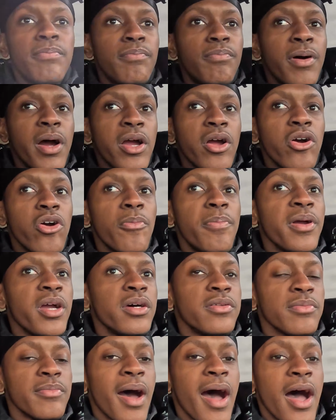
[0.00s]
Probably gonna go pick
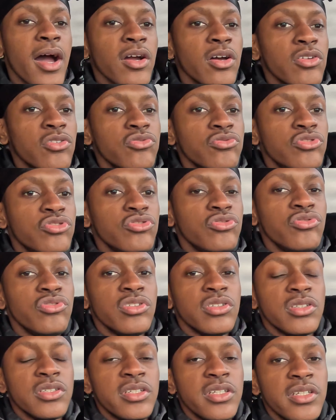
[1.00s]
up some hot glue too,
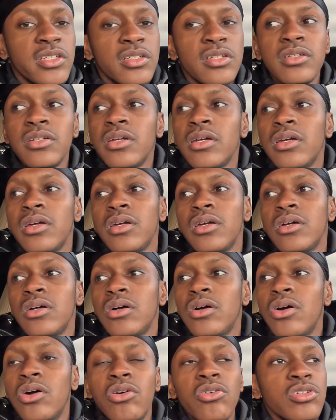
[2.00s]

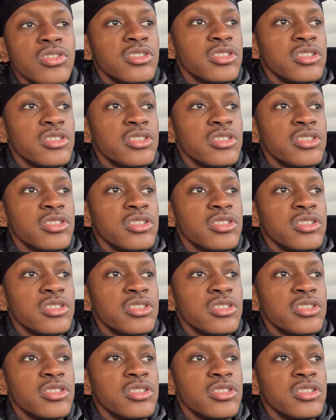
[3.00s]
or